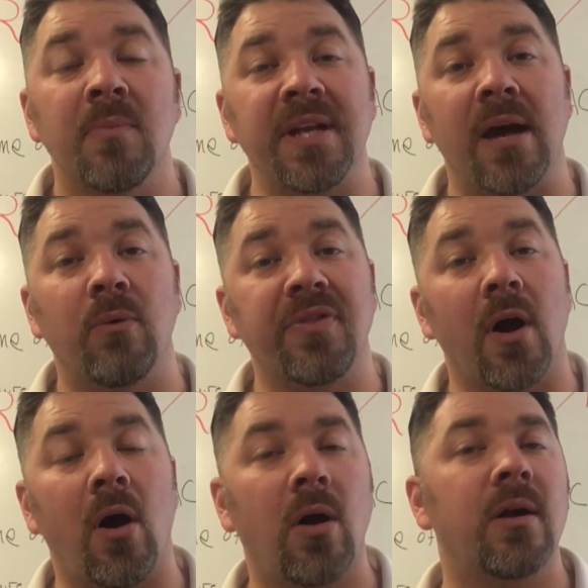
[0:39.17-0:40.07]
But now with
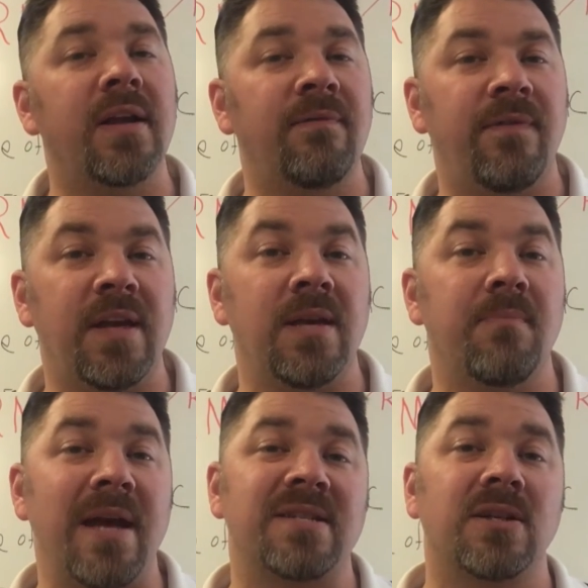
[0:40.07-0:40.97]
the
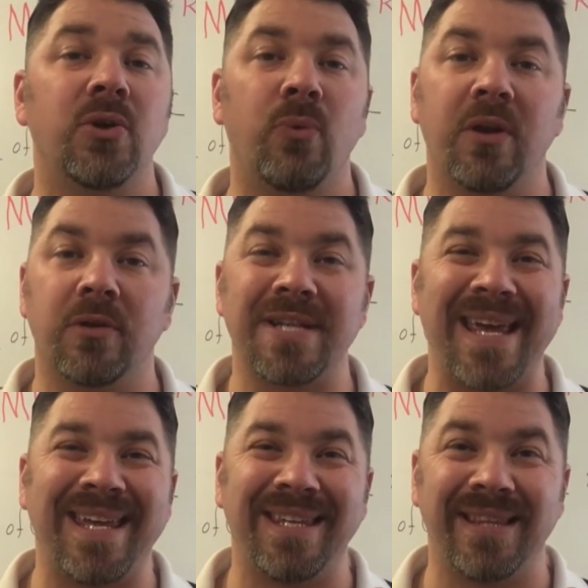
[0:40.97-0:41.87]
RMV, basically we are
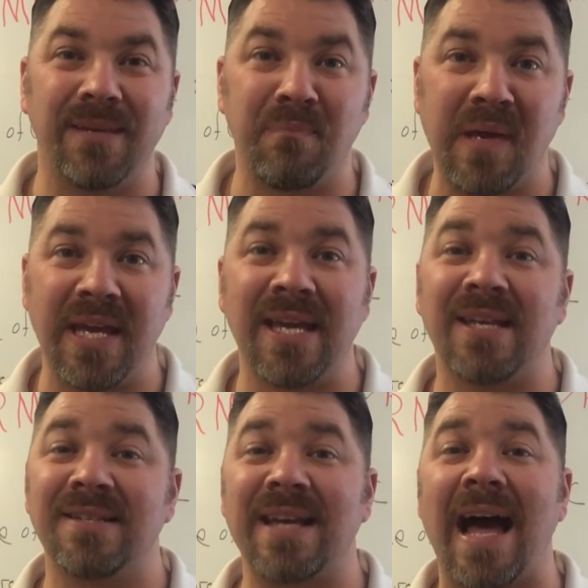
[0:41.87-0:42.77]
taking the
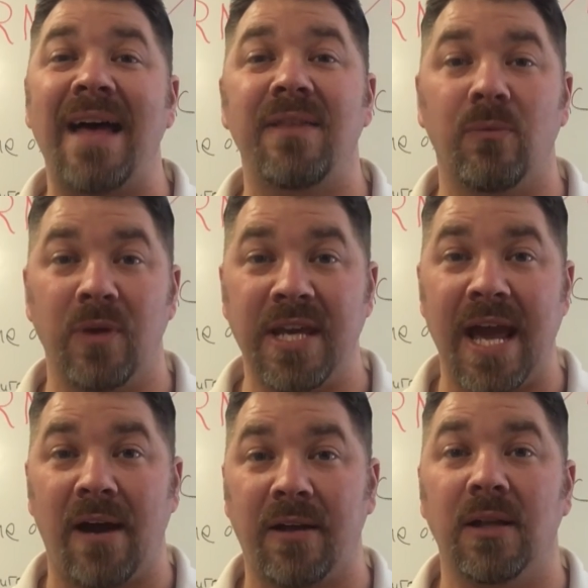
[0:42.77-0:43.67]
PSI that we
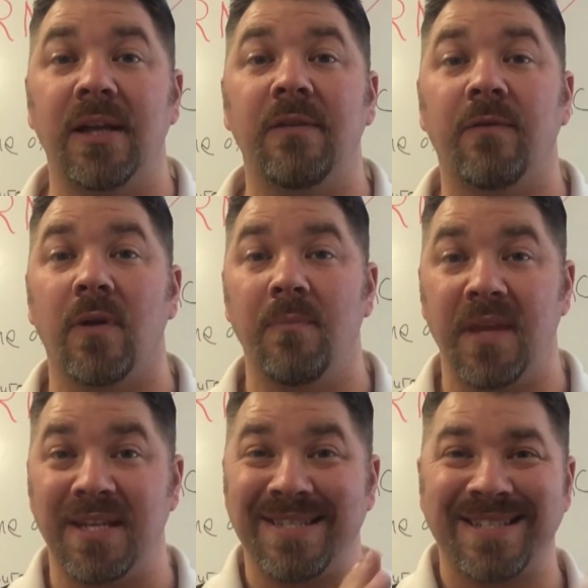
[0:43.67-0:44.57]
calculated from
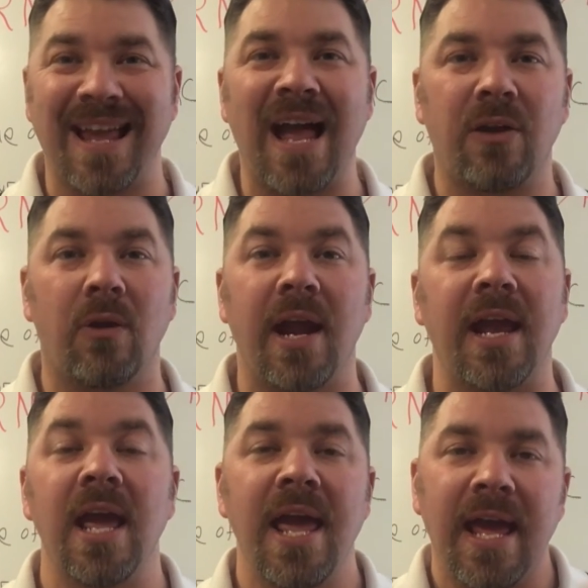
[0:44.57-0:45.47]
the SAC
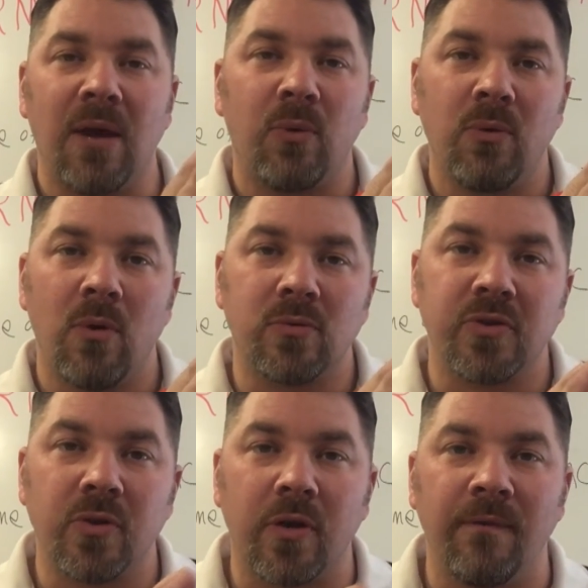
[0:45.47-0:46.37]
rate and we
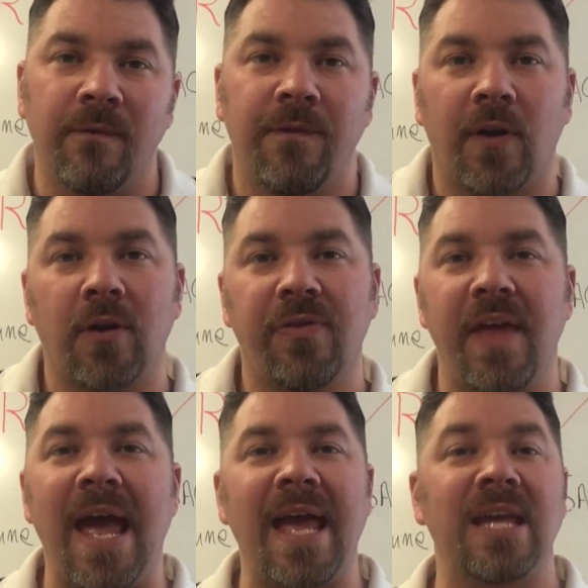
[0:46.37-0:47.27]
want to
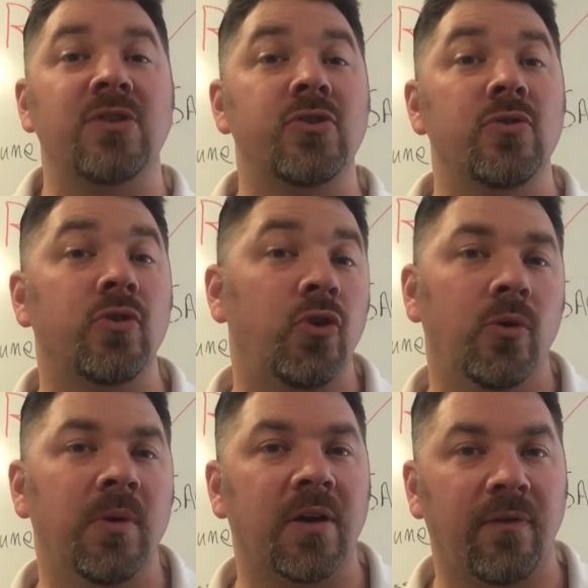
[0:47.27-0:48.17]
convert that into
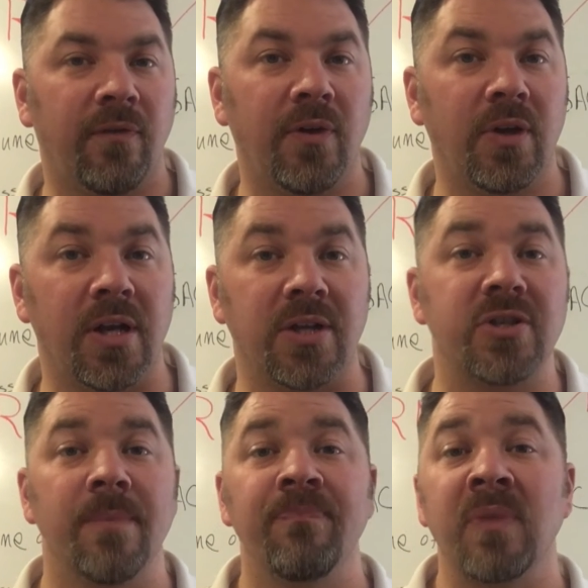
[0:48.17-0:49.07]
cubic
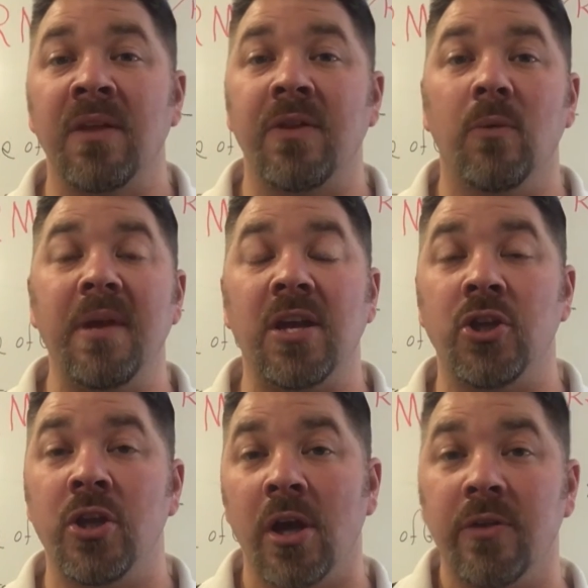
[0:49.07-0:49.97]
footage. There'll be
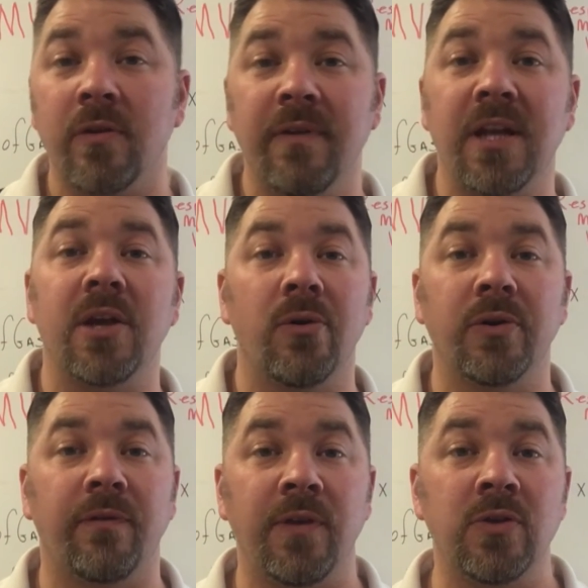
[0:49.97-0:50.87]
another video
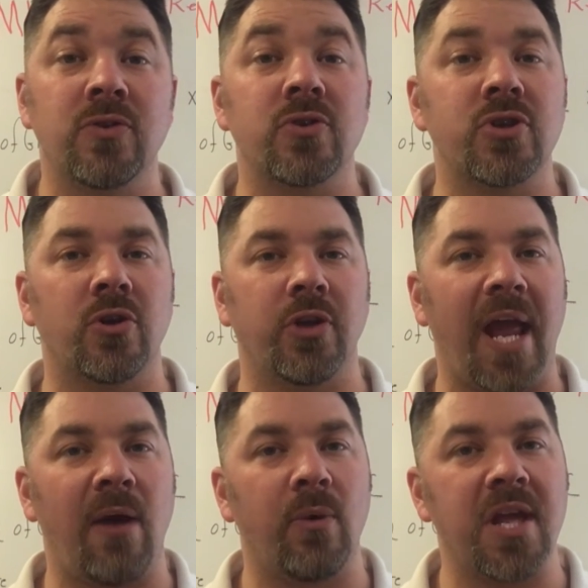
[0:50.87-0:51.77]
in the future showing you
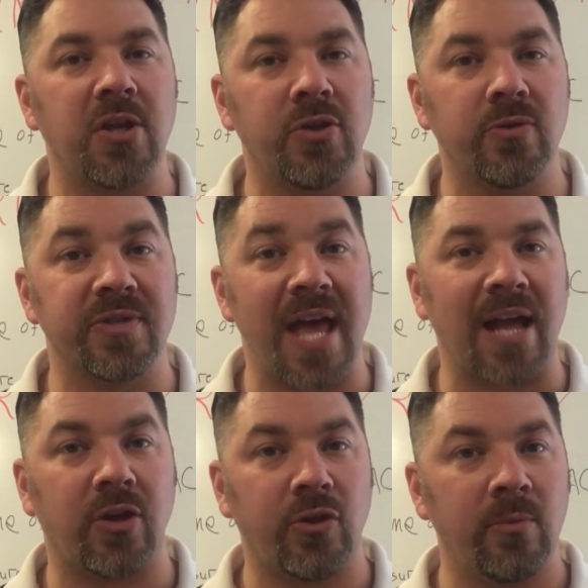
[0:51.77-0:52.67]
how we can use
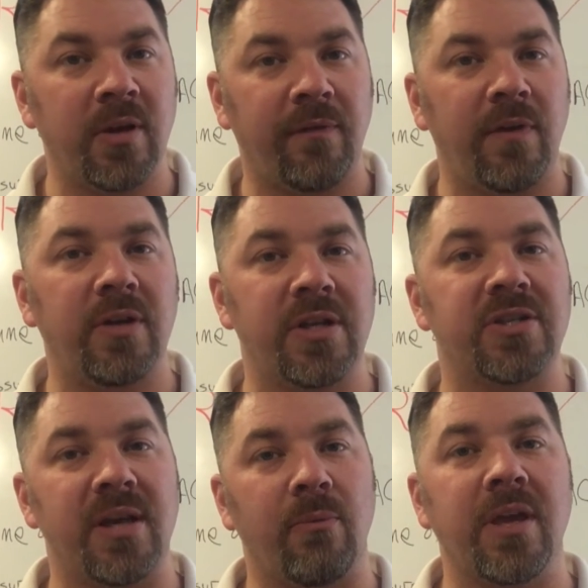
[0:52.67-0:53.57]
that cubic
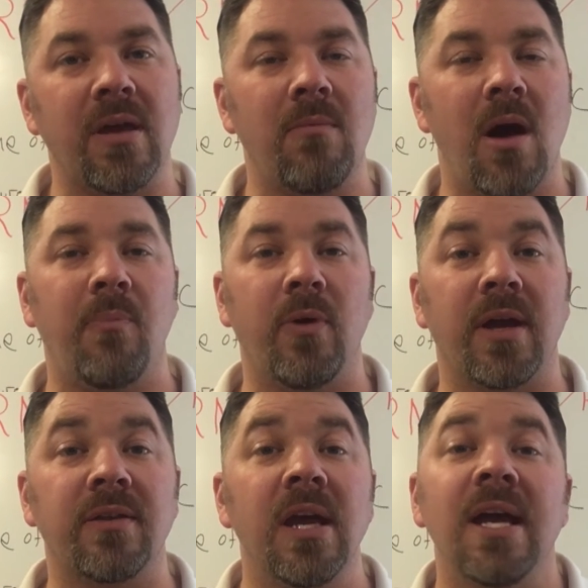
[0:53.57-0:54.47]
footage that we come up
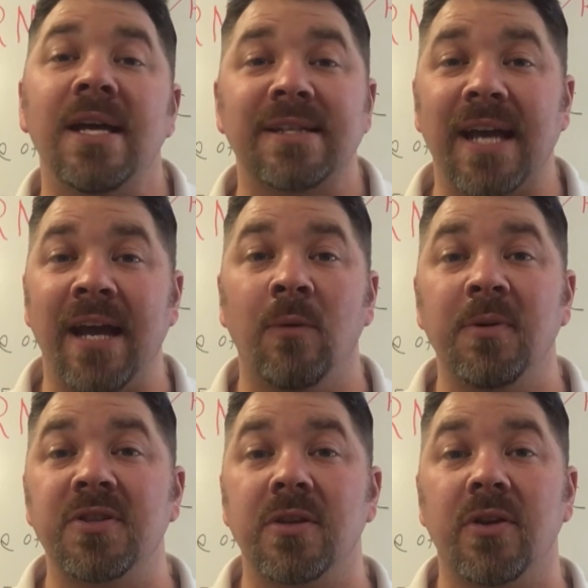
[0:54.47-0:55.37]
with to help
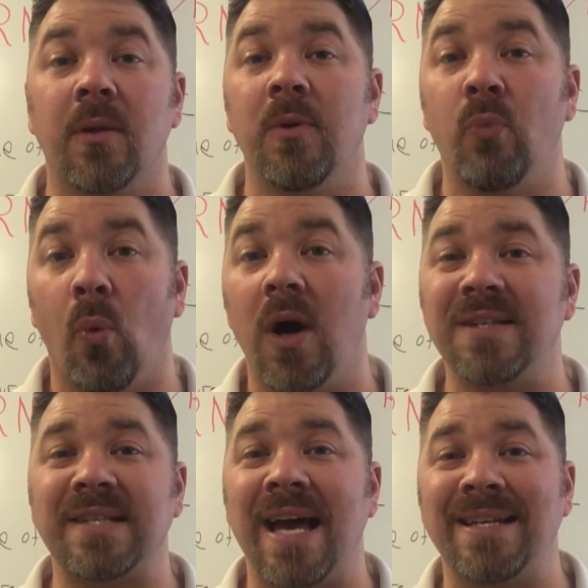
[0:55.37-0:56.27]
us determine
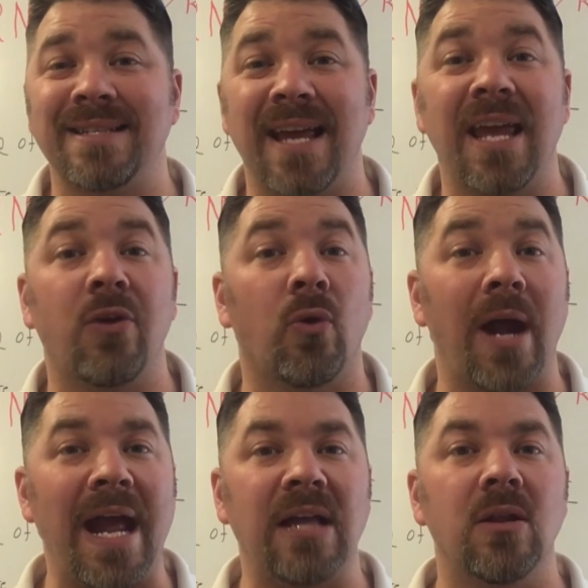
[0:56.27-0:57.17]
what size tank or
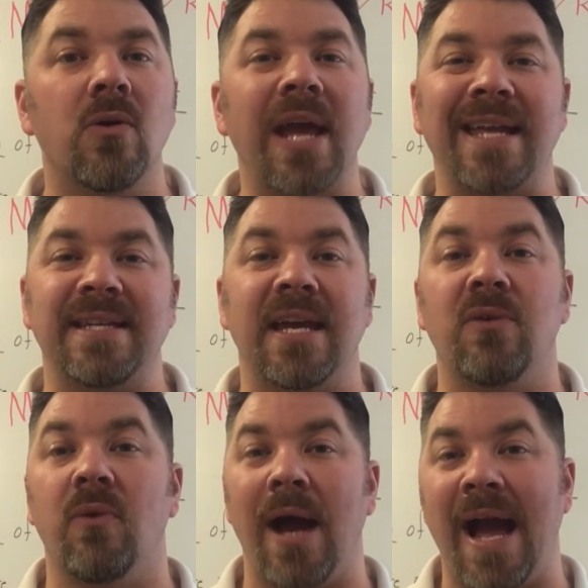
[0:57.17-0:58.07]
how long a
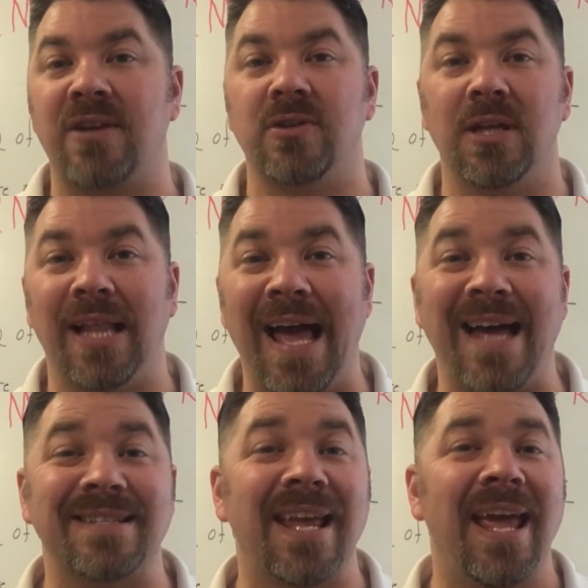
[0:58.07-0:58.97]
tank will actually
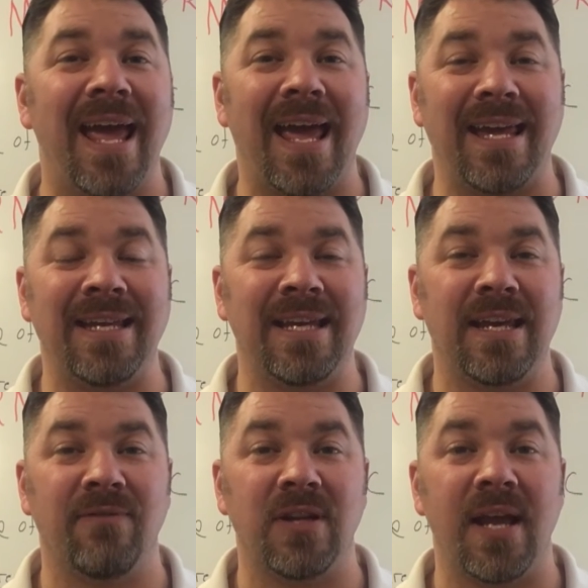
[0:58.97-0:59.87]
last at any
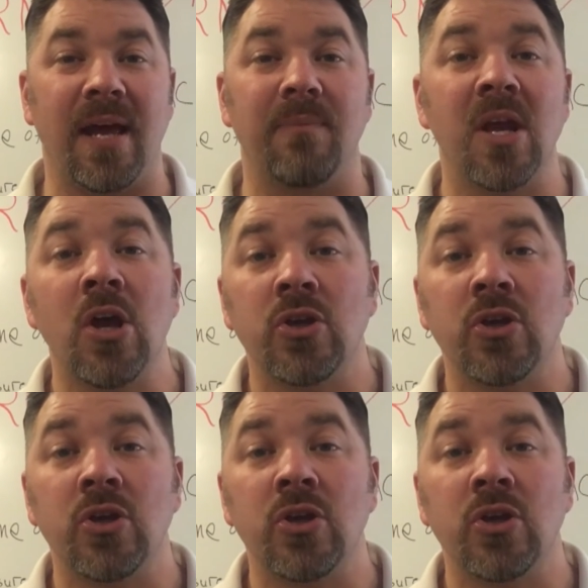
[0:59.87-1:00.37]
given depth.